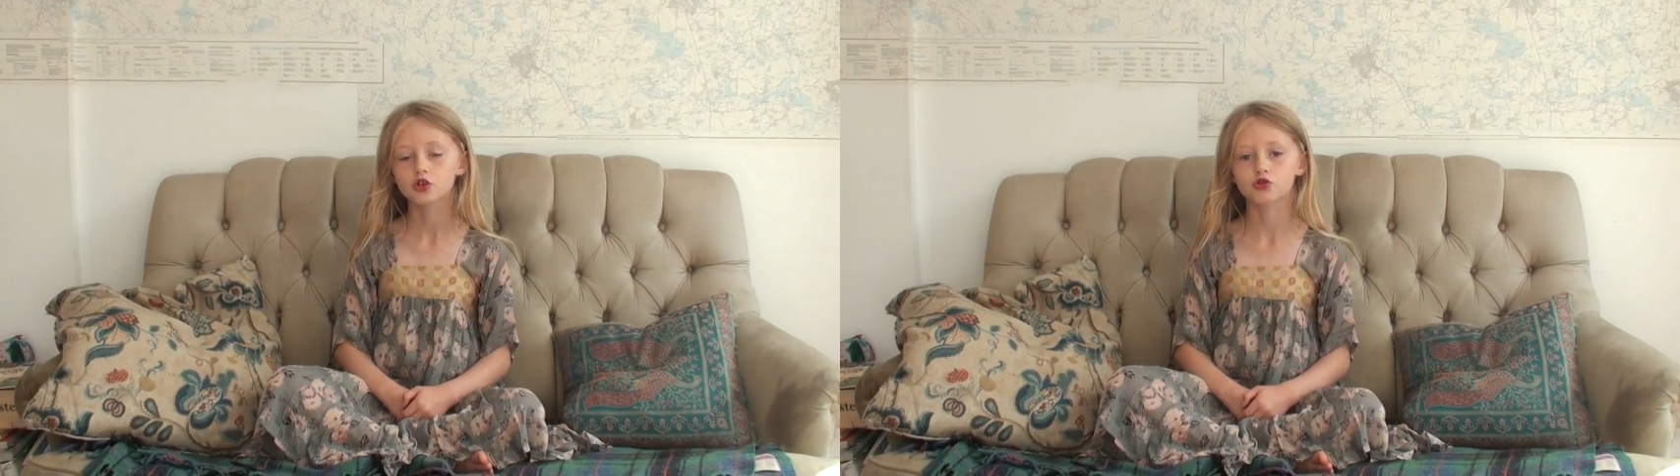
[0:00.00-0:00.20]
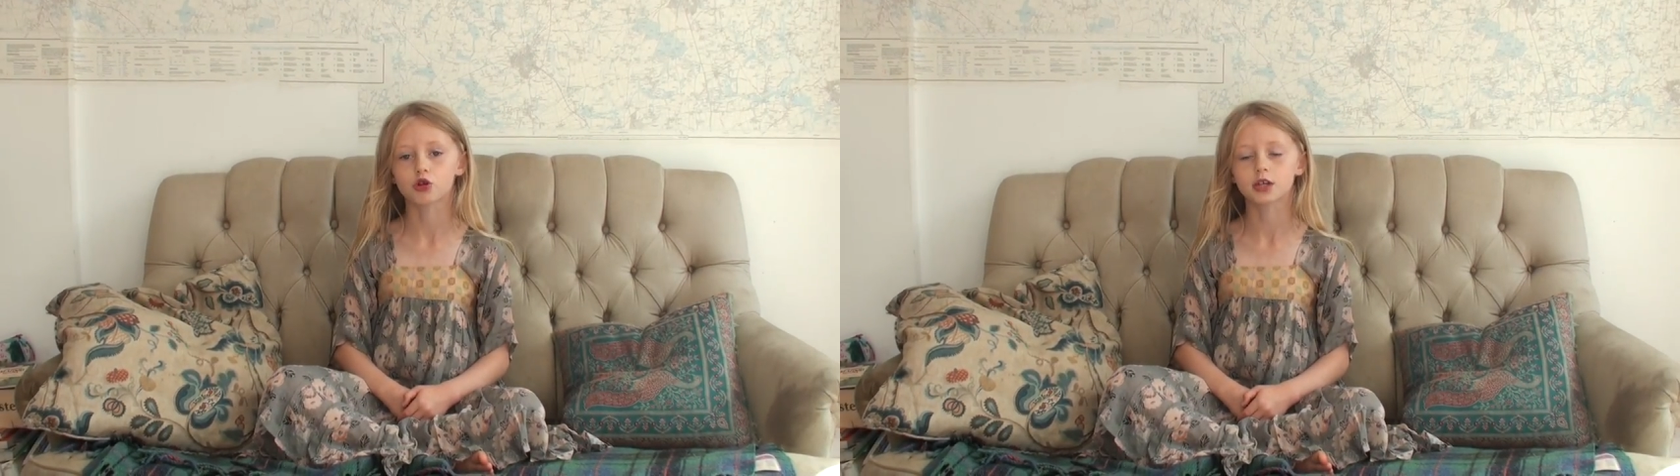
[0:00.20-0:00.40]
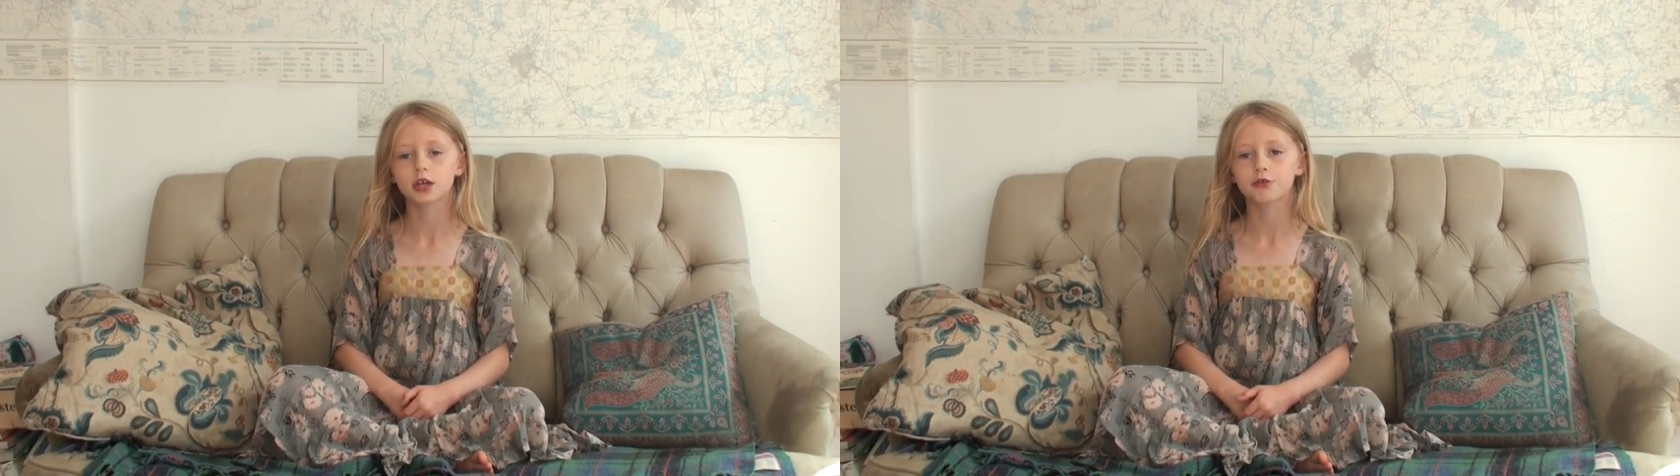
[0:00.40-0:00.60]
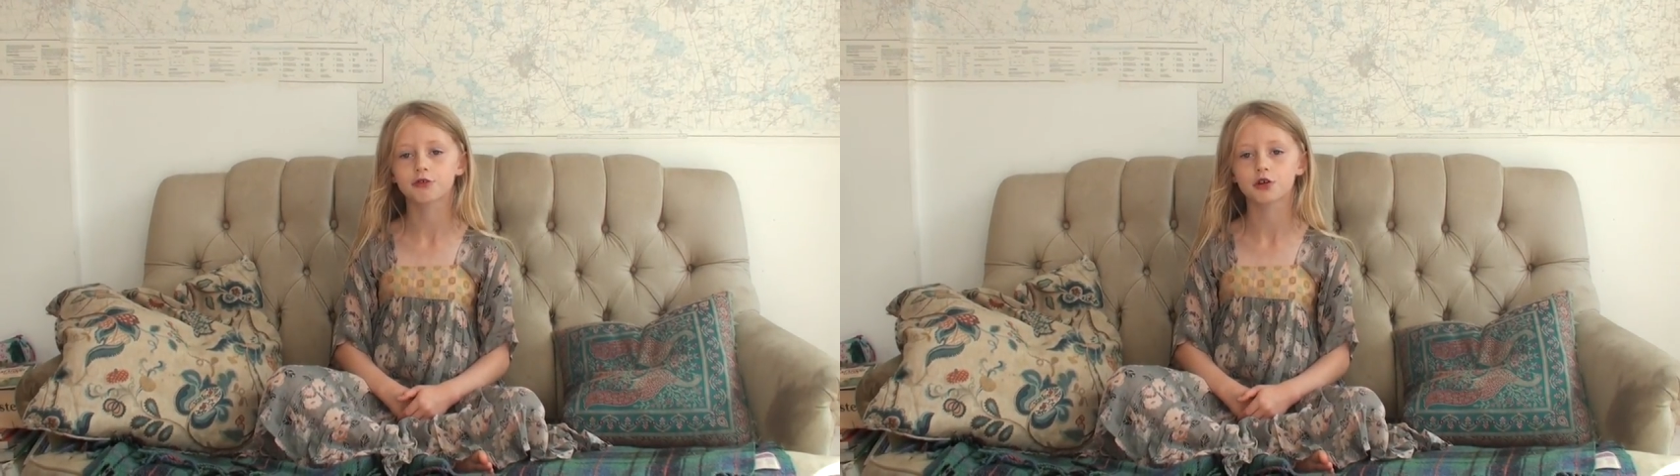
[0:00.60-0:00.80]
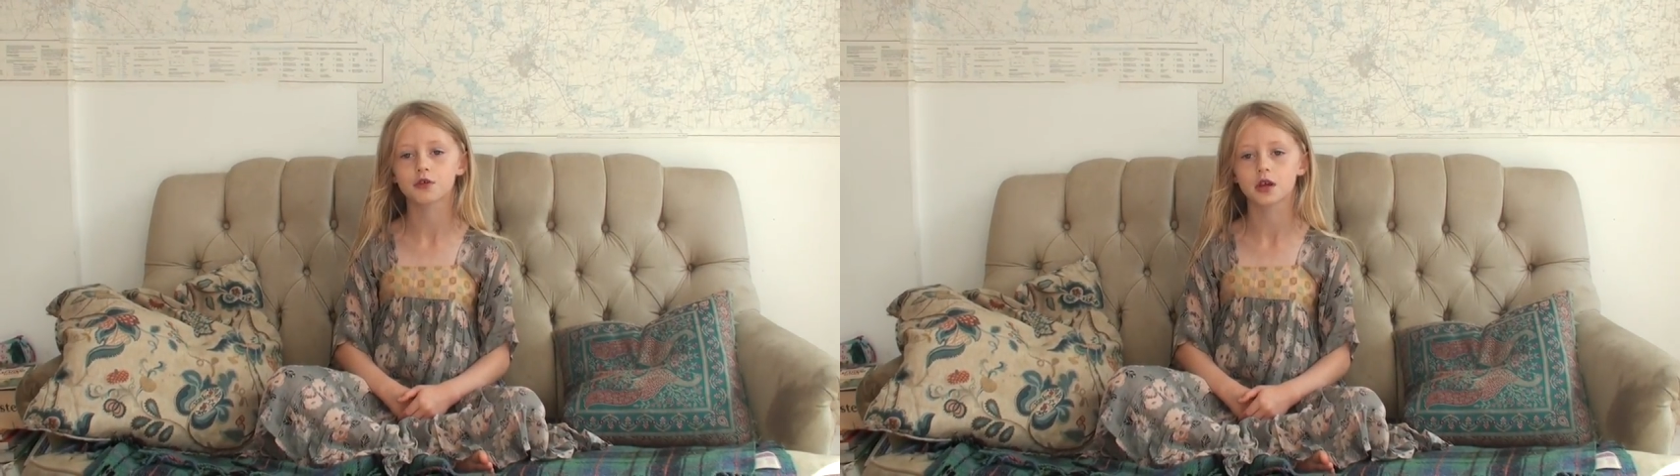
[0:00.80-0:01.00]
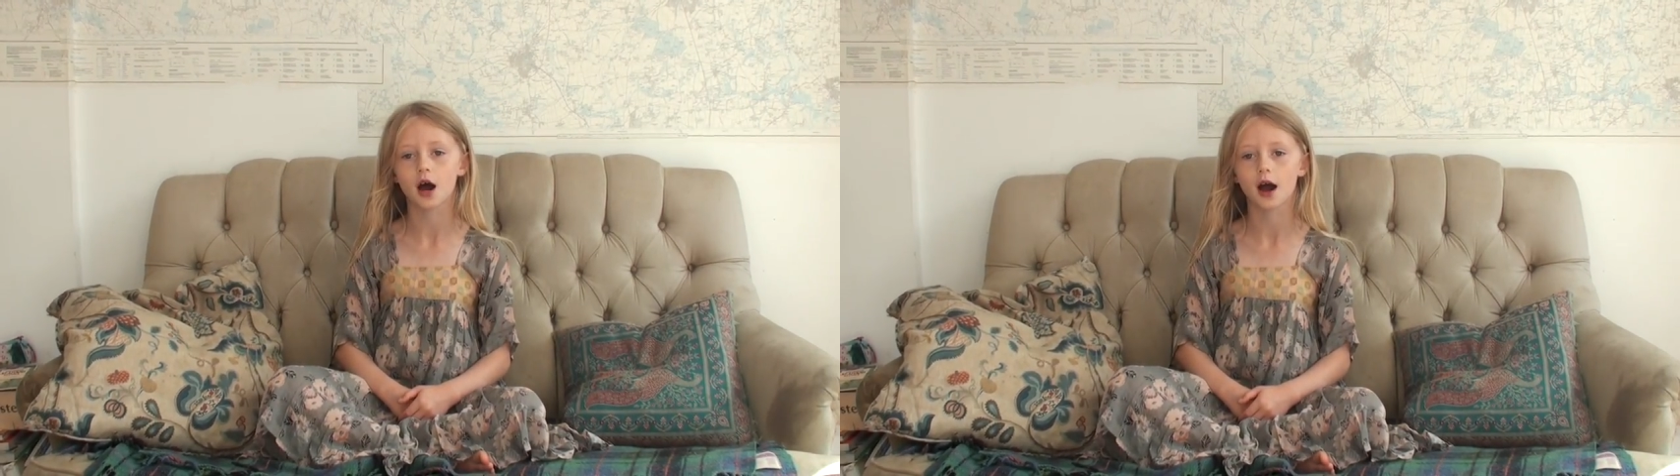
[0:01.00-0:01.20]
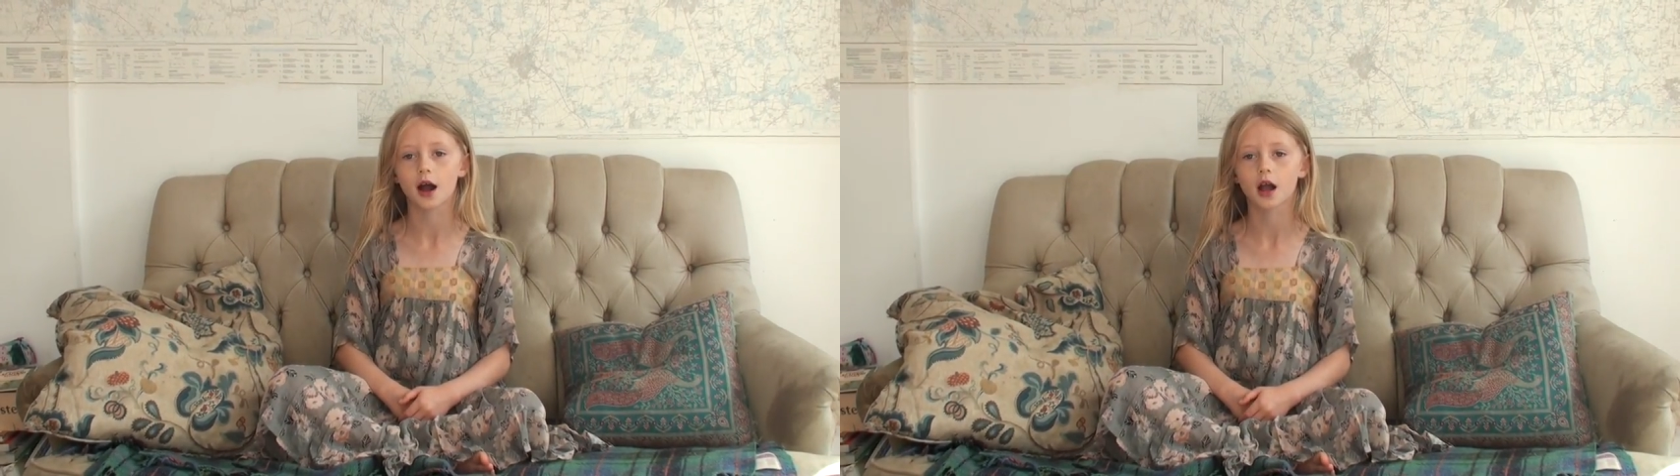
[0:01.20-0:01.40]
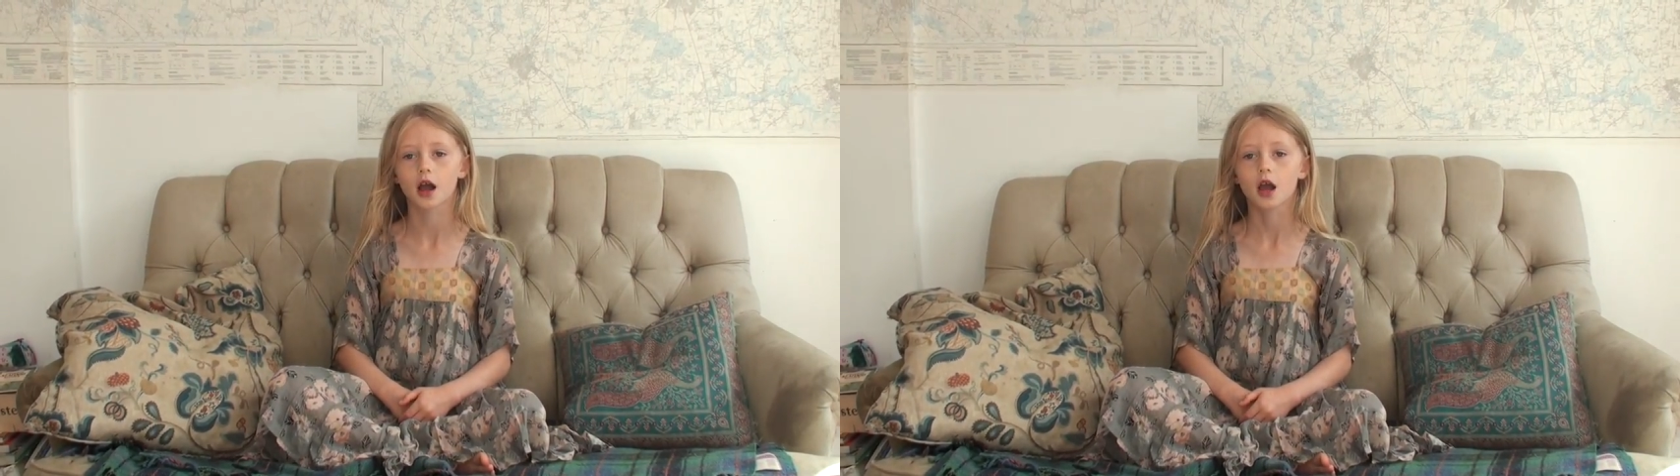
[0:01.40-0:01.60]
trotting through the dark,